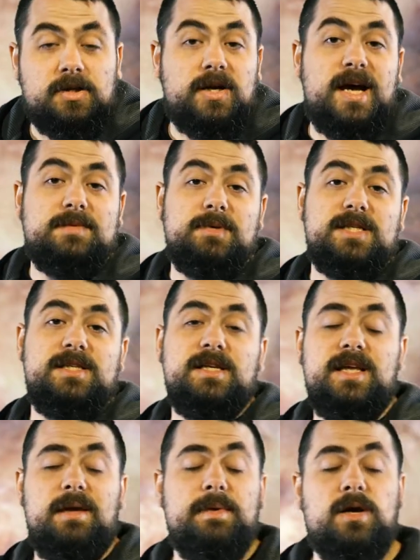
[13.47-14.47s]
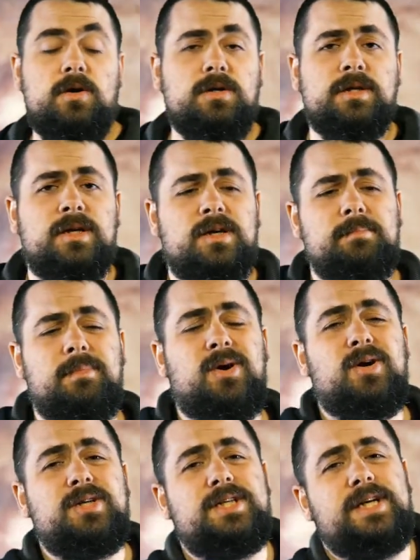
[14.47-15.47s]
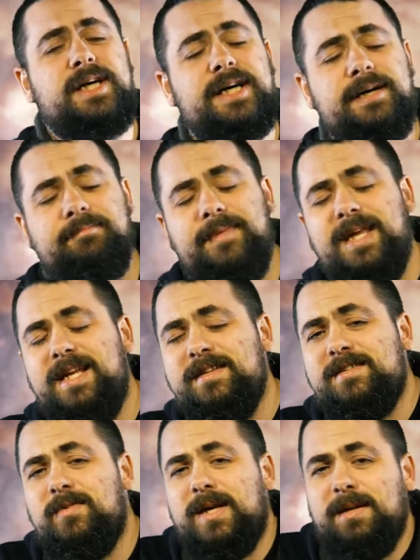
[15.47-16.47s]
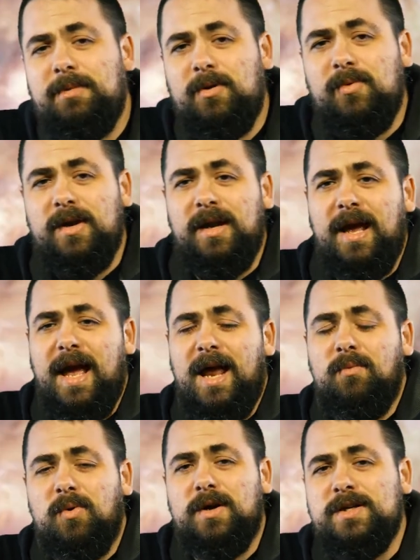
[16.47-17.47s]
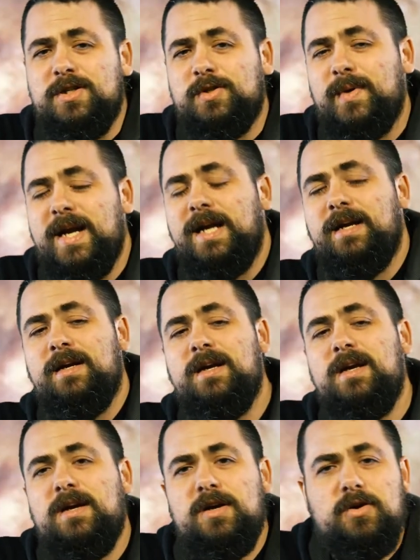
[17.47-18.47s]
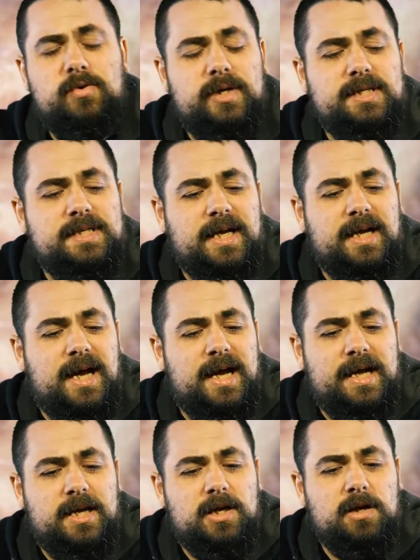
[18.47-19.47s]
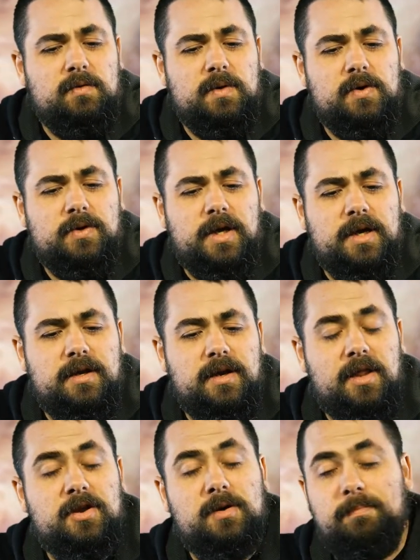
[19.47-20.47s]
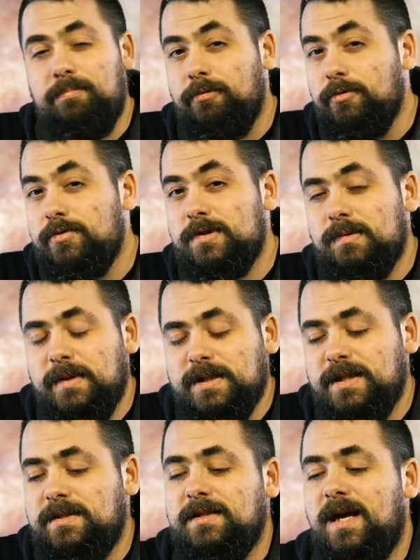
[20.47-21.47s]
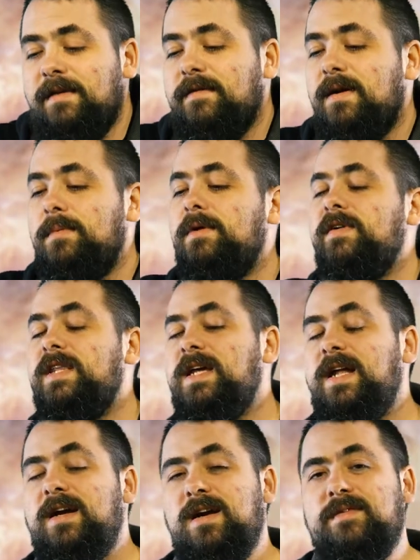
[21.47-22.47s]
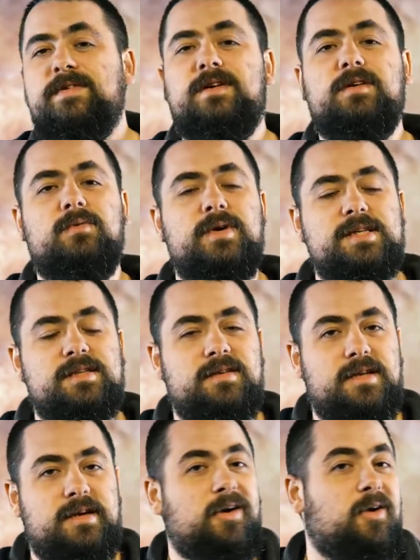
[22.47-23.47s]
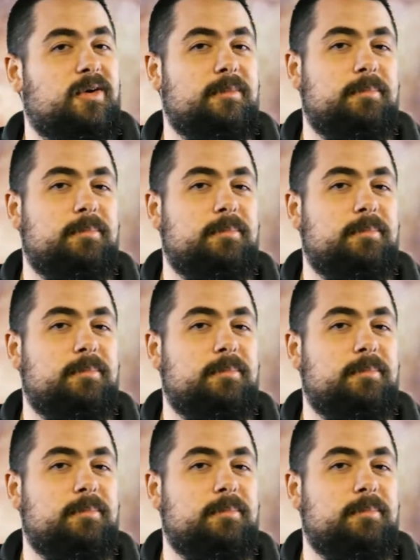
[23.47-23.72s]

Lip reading: Cosmic Sin came out earlier in March. It is directed by one Edward Drake, who is a guy who wrote another Bruce Willis sci-fi movie that I covered recently called